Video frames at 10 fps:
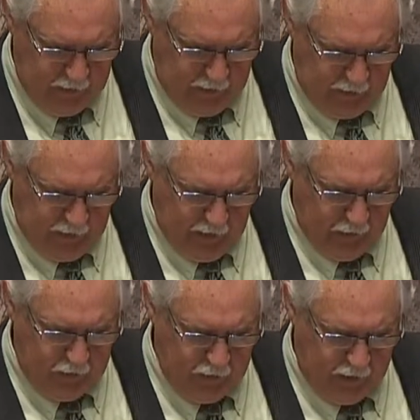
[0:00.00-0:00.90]
and now
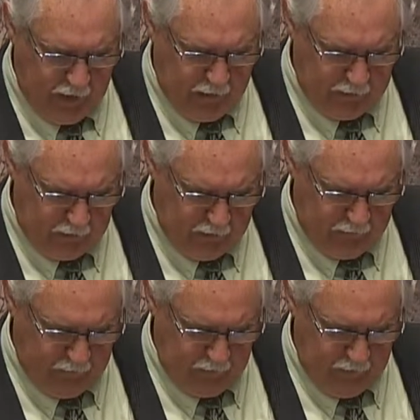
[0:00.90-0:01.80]
you can't
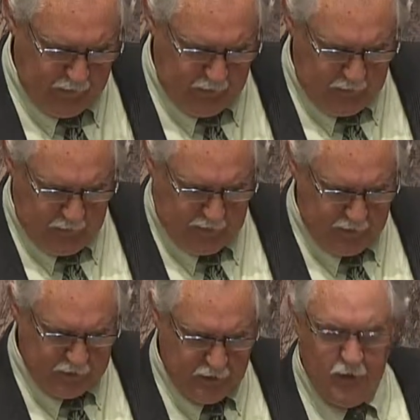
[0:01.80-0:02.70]
deliver
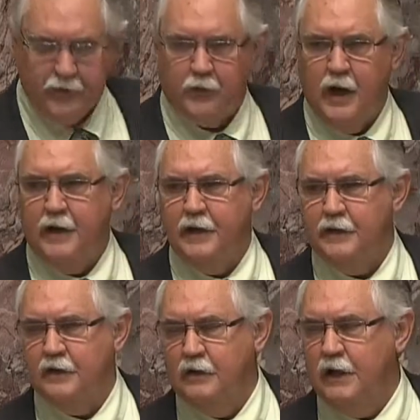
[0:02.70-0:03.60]
because they're threatening
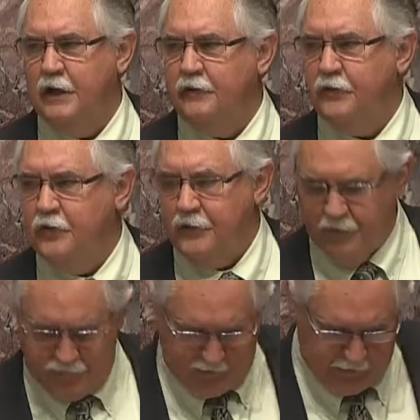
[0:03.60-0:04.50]
to leave for
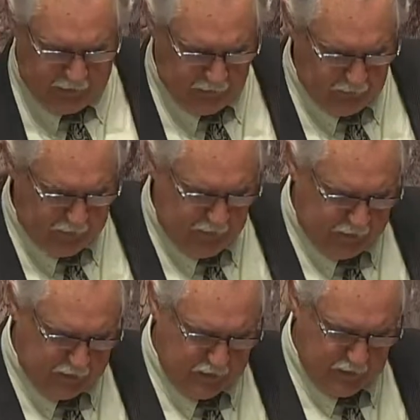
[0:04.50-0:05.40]
15 years,
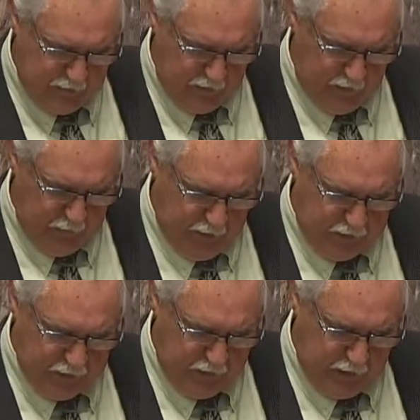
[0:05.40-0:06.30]
that's very
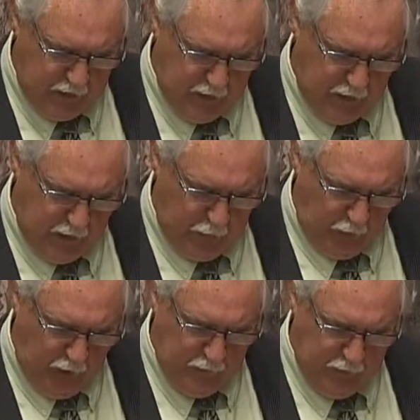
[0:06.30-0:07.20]
much a
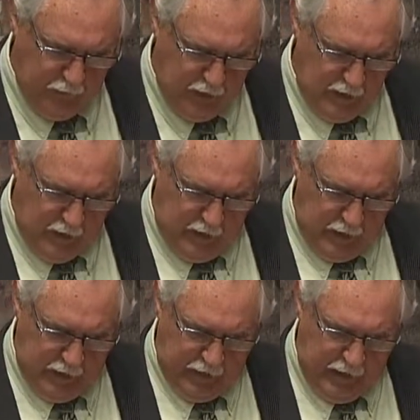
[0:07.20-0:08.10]
problem.
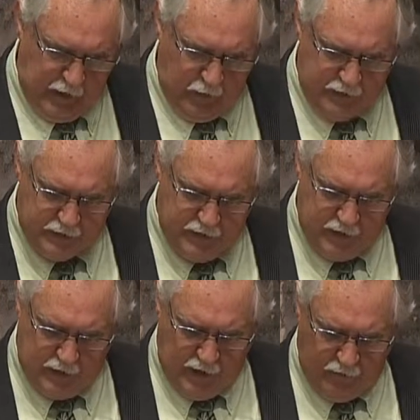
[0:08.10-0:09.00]
And now we see
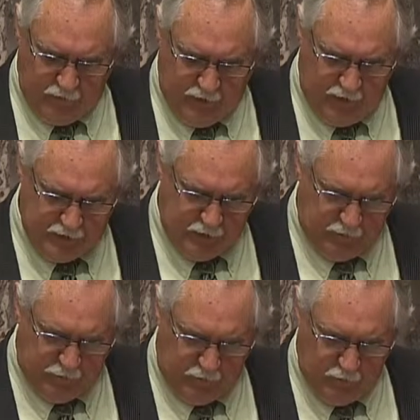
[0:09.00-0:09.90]
the government is in
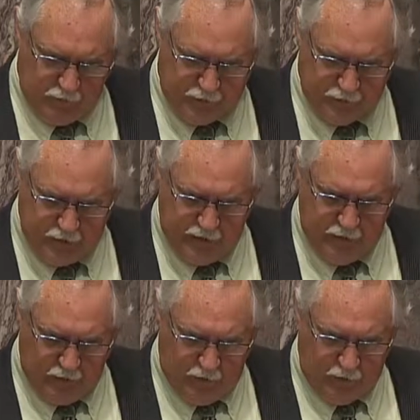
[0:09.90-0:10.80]
full retreat,
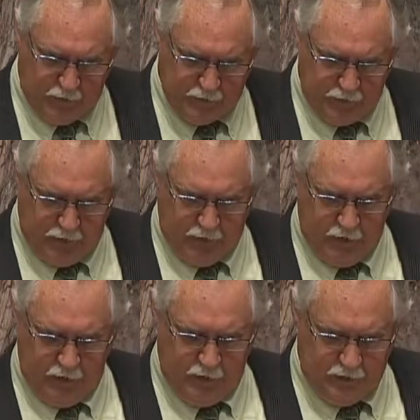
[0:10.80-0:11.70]
Honourable
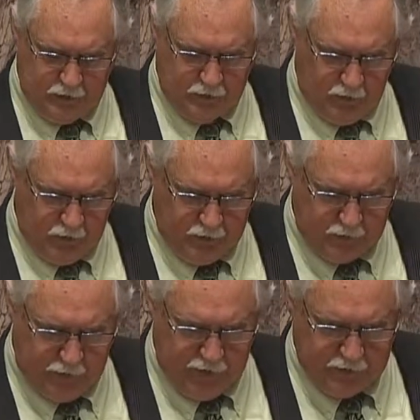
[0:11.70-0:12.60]
Speaker. In this throne
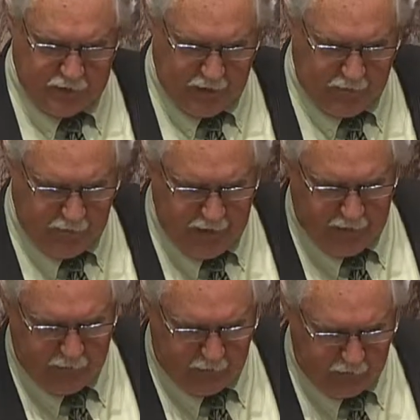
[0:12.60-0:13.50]
speech, they've
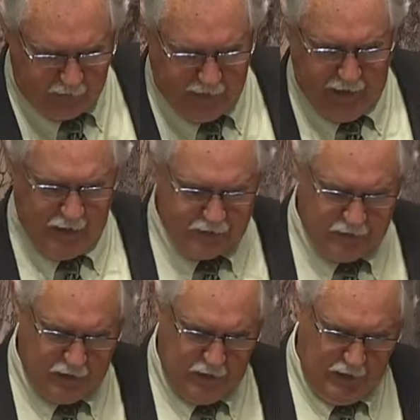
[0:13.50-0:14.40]
recast
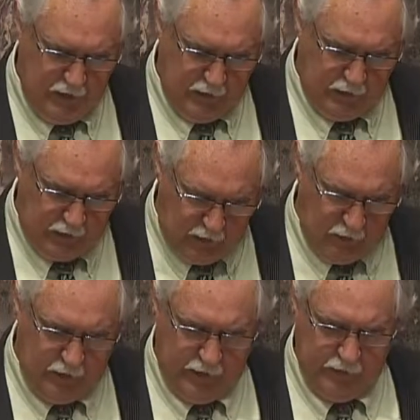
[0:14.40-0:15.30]
it
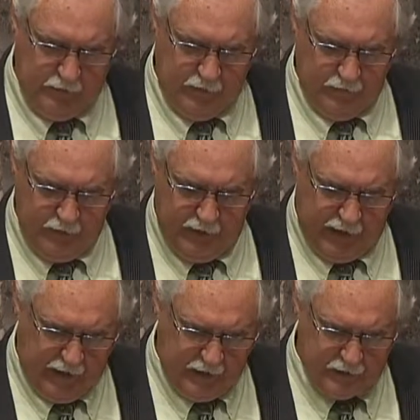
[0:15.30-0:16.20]
clearly. They've
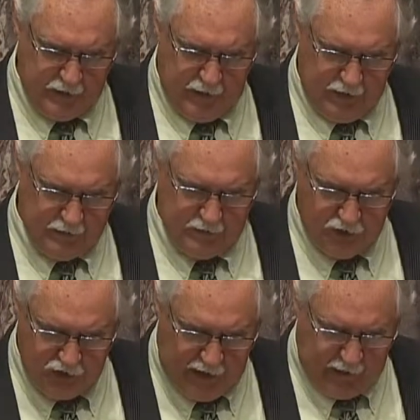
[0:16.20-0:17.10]
recast it as a
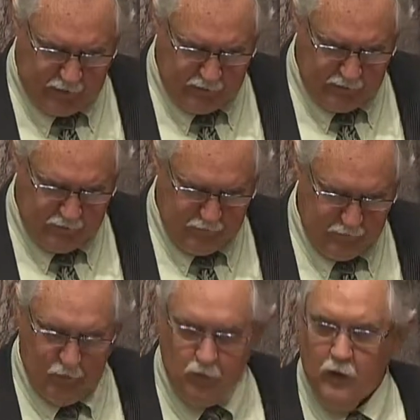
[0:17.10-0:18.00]
chance,
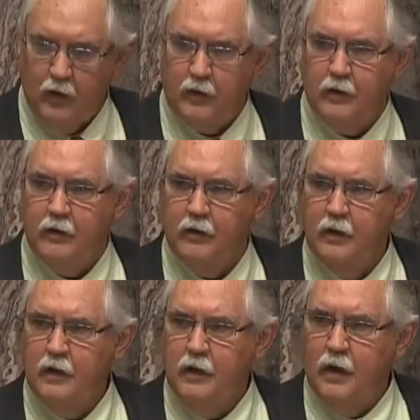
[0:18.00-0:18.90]
no longer
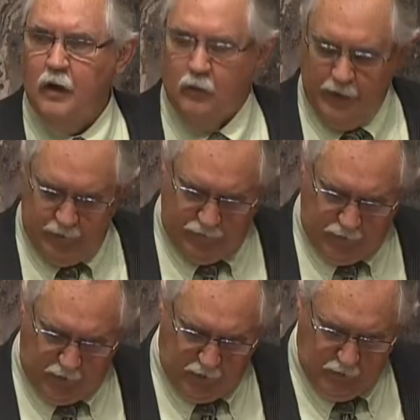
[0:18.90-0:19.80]
a
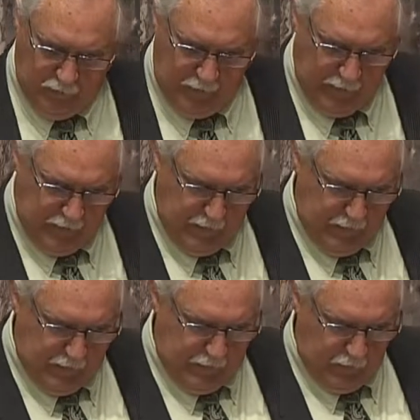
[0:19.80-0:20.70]
windfall
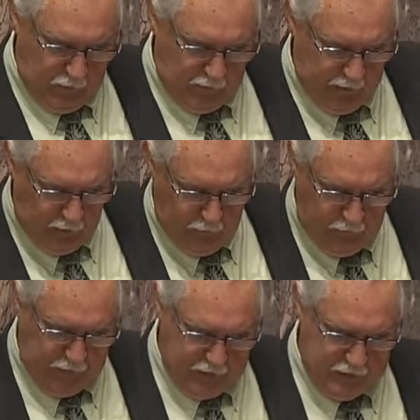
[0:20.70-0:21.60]
that will help
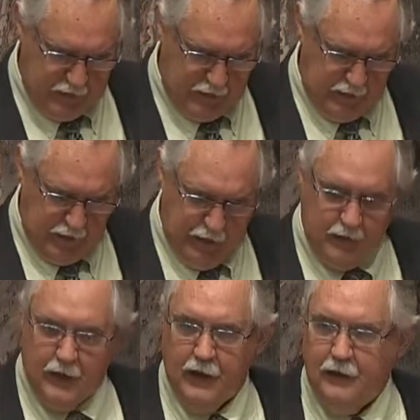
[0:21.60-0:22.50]
BC.
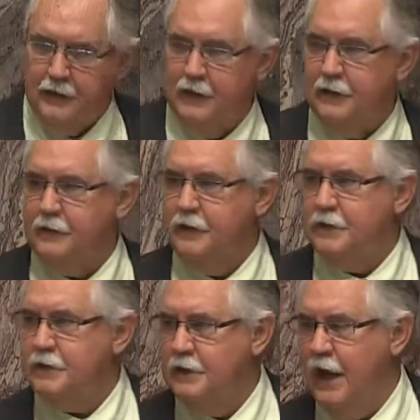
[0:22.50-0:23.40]
And get
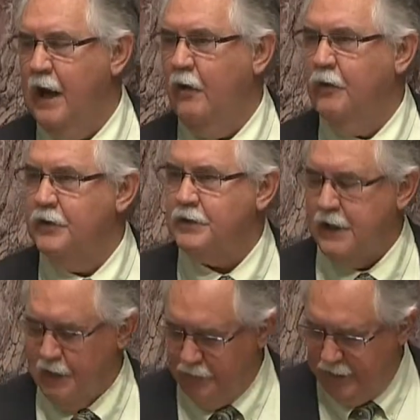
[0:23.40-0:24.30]
this, now the
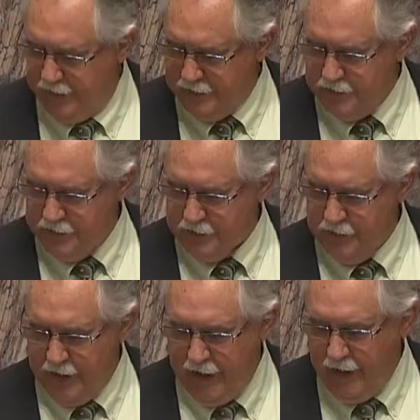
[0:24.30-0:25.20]
statement is it's
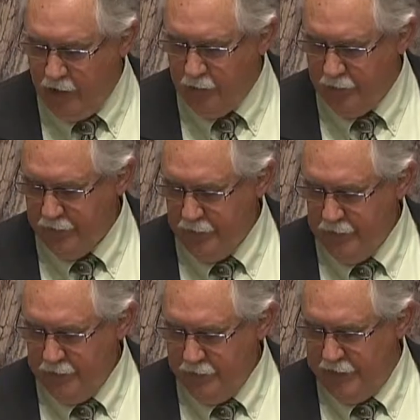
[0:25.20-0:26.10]
going to help
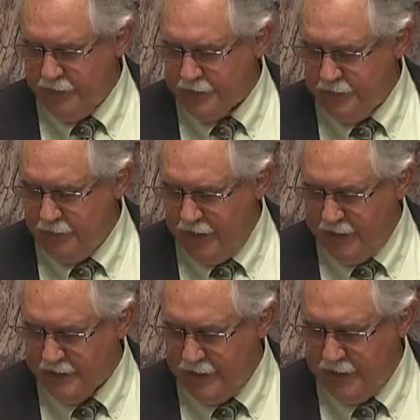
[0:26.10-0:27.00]
BC
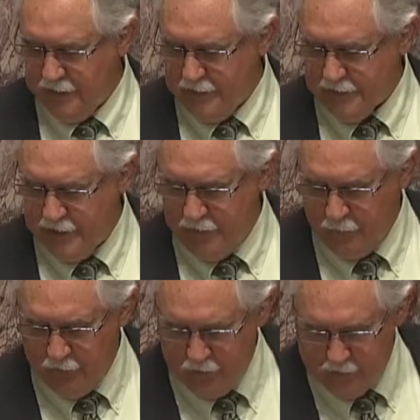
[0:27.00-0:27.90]
maintain the same
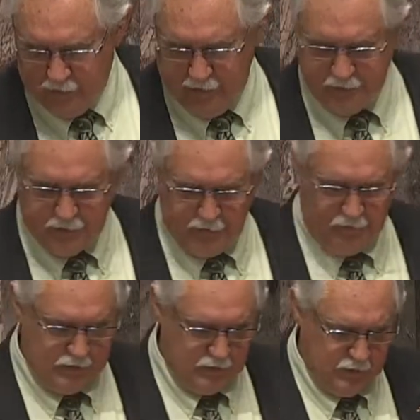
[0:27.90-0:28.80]
world-class
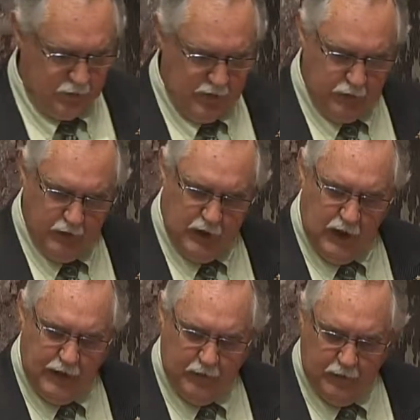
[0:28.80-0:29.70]
services we
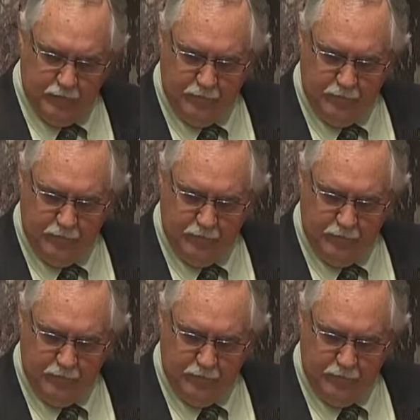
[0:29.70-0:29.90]
rely on.